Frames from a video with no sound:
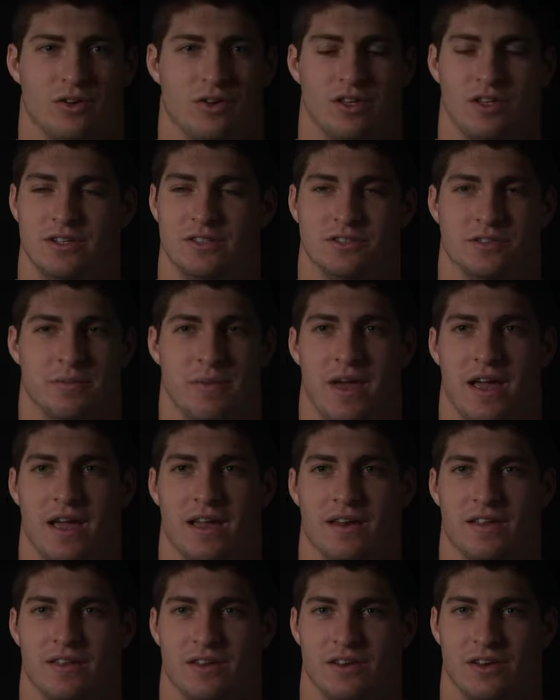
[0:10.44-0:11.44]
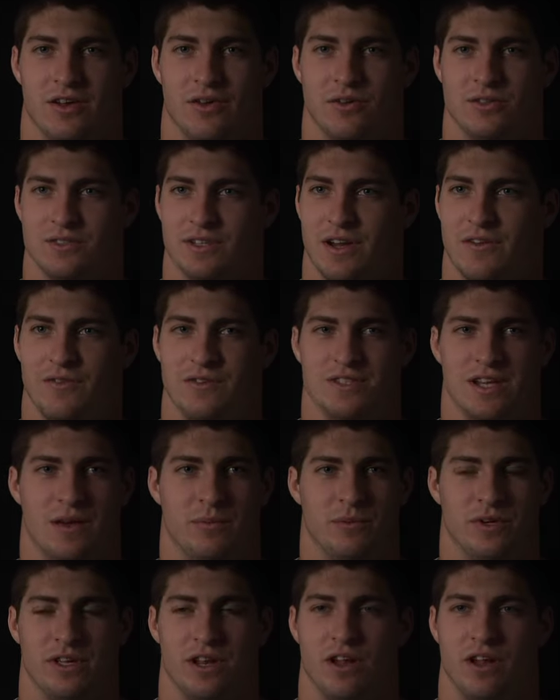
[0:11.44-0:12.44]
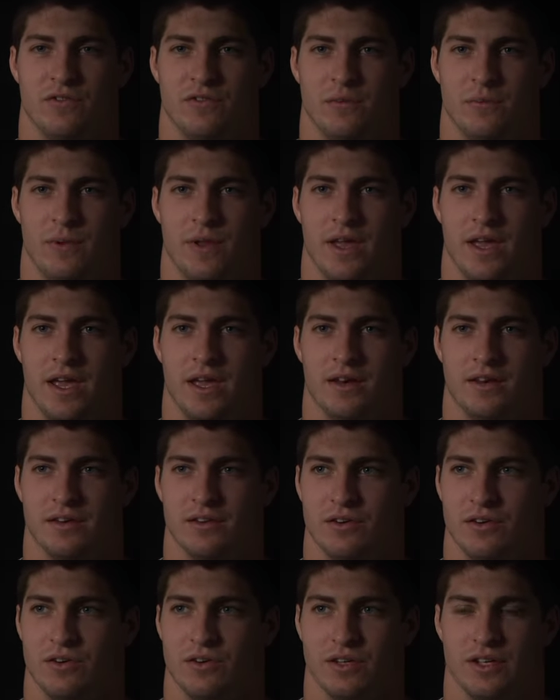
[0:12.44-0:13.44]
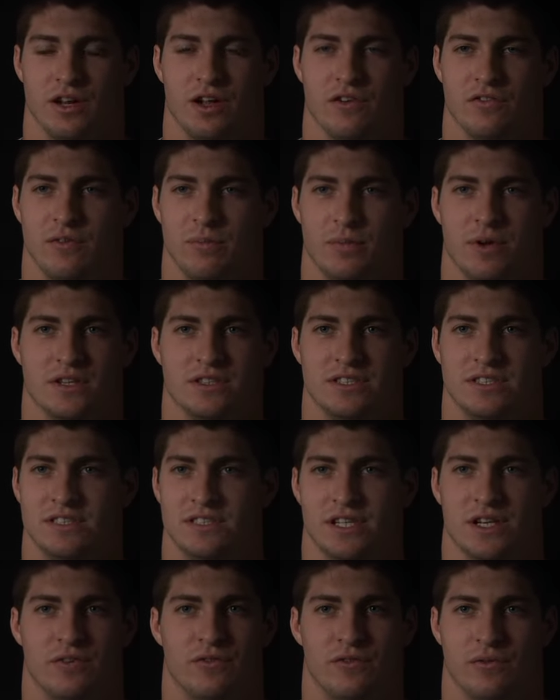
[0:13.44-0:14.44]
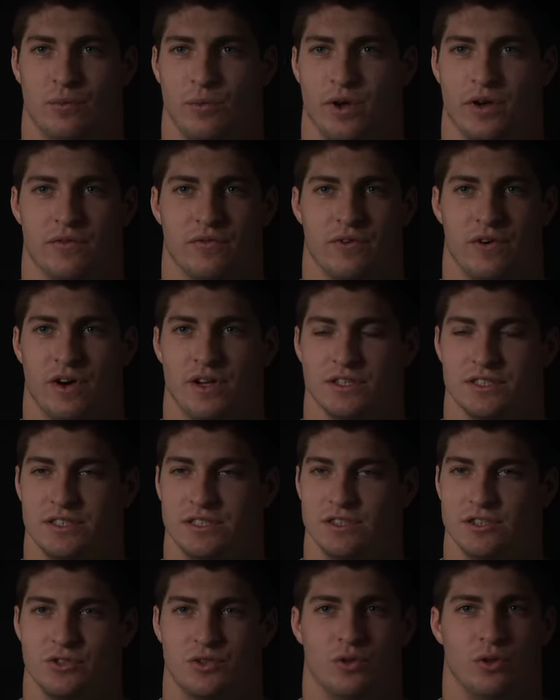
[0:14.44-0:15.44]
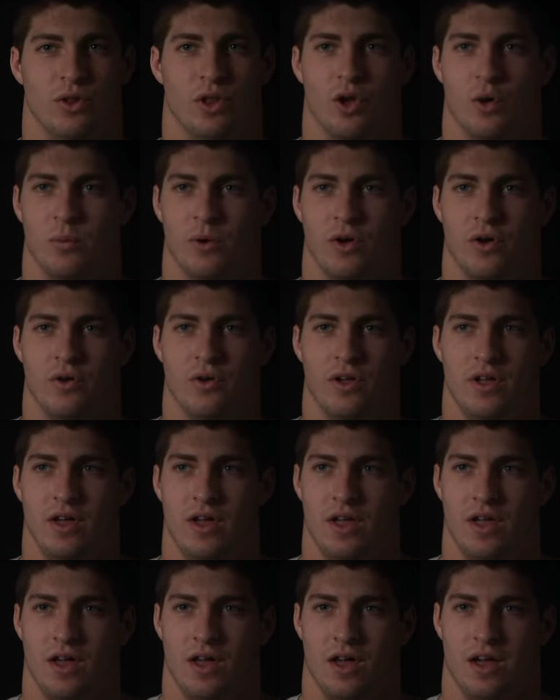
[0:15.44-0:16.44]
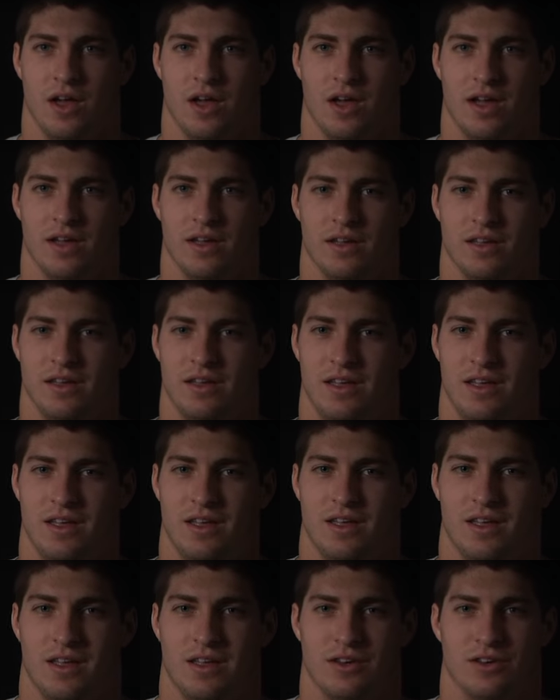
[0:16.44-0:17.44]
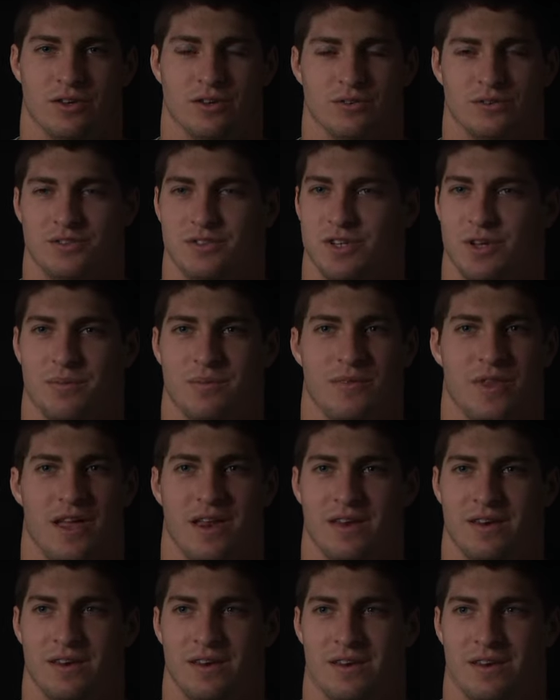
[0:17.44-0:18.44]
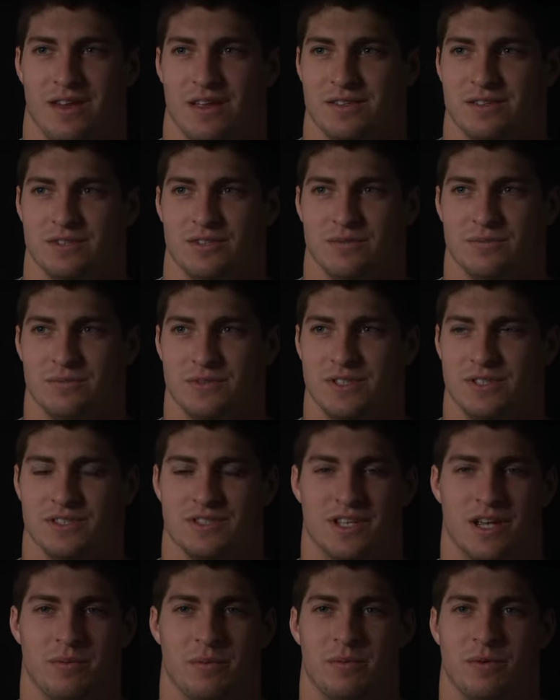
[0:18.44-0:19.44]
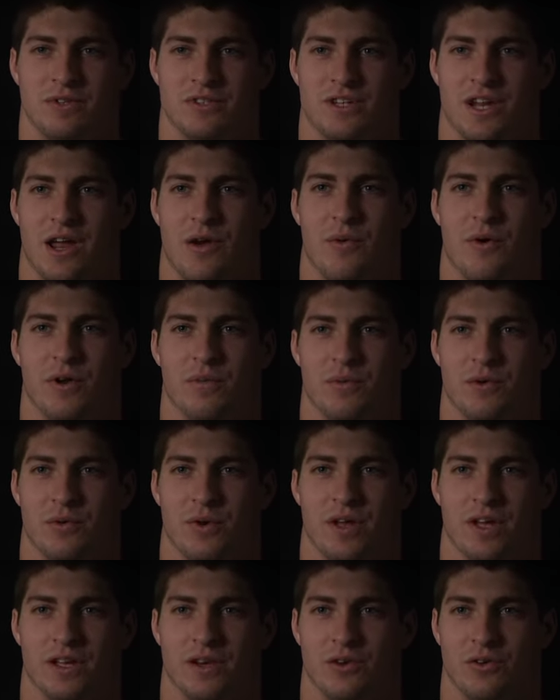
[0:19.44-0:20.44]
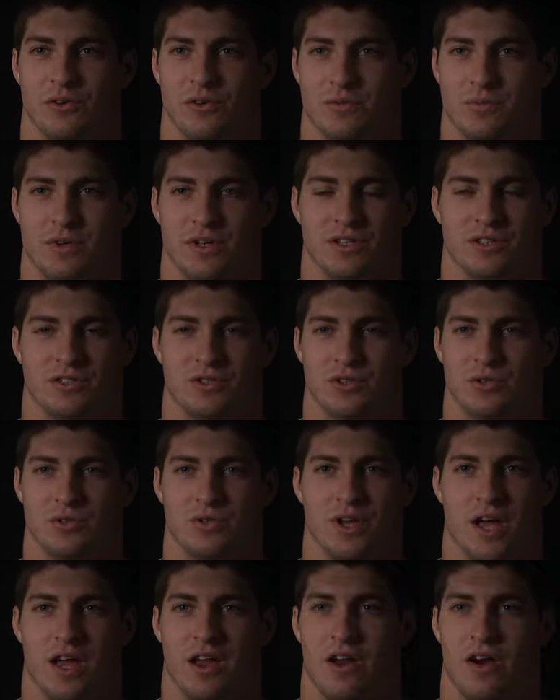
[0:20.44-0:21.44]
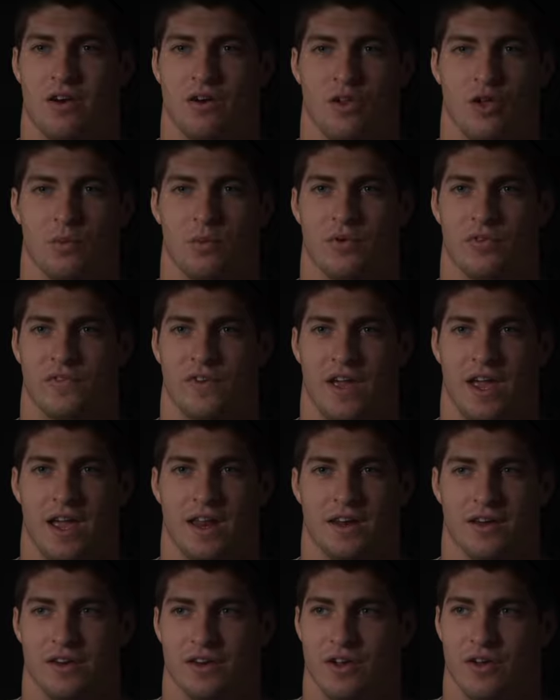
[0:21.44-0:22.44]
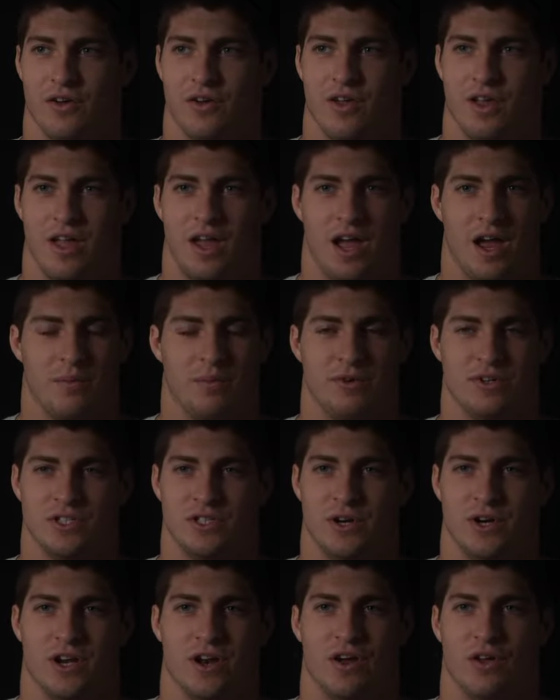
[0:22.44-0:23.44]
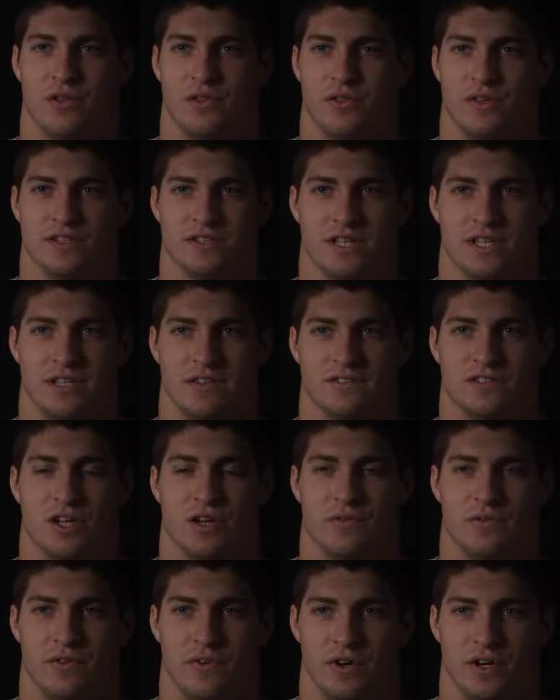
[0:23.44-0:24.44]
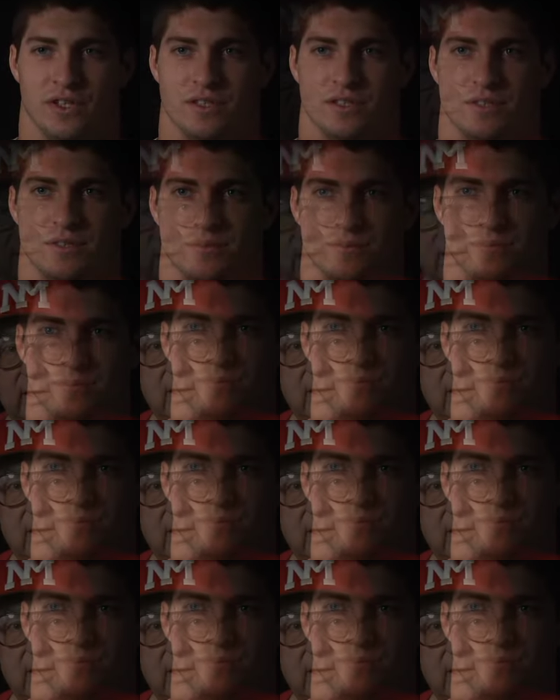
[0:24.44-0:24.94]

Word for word: Cleo's a man. You know, every time we get off the plane or get off the bus, he's there waiting for us. He's a true Lobo. Uh, you know, it's something that I, he's the type of person I want to be when I get older, be a true die-hard Lobo fan, and you know, I appreciate all the things that he's done for us.